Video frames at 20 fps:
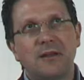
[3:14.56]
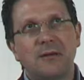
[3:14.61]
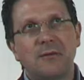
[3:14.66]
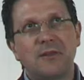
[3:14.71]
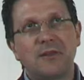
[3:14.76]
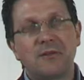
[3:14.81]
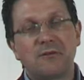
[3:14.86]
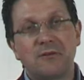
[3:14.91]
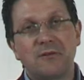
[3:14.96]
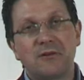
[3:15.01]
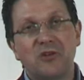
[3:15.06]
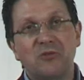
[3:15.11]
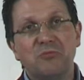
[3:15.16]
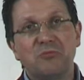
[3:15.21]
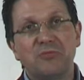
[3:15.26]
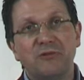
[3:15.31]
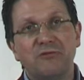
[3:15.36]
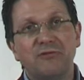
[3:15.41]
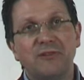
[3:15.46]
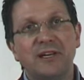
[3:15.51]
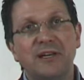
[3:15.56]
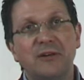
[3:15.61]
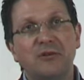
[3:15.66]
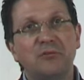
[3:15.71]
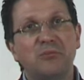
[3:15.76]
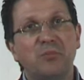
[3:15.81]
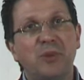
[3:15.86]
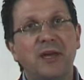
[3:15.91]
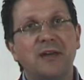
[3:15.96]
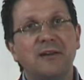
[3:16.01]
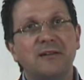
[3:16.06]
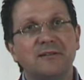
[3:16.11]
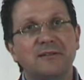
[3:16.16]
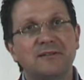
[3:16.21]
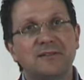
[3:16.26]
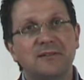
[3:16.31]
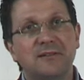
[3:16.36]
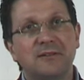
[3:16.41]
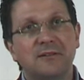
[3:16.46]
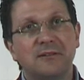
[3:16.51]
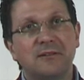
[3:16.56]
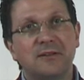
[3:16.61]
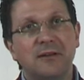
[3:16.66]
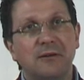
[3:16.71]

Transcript: I mean, there are a number of really good peers that